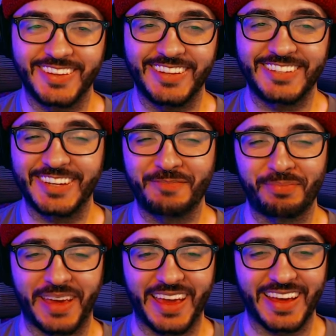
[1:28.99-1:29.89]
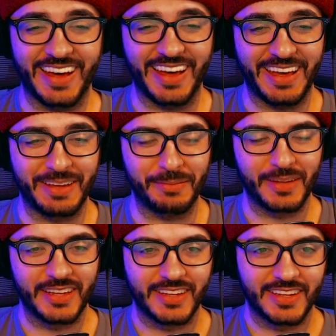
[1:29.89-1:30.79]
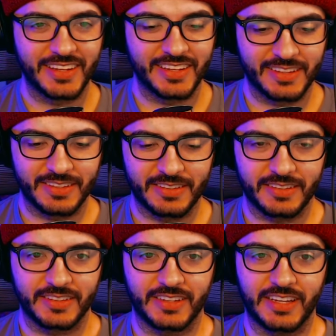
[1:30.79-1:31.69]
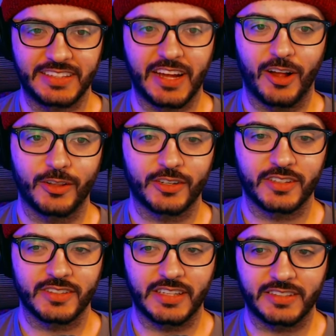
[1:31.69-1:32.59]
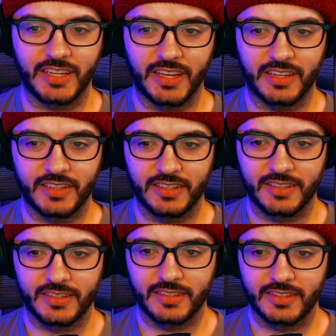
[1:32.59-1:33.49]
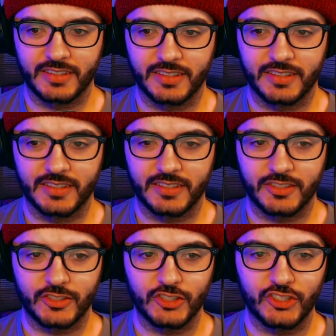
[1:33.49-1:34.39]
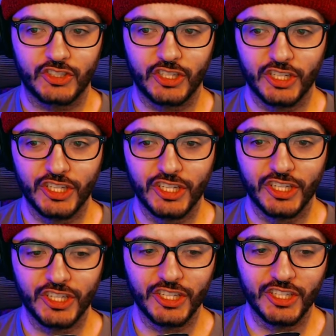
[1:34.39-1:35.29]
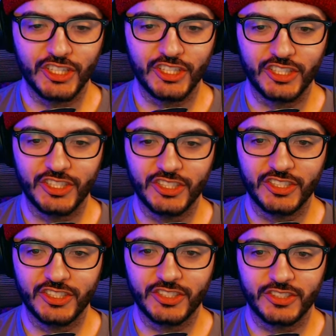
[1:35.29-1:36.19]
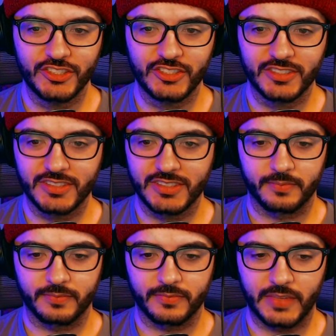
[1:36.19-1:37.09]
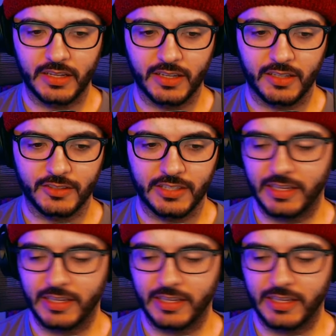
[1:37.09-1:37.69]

he said, pay up. A dollar? That's it? Sheesh. That kind of looks like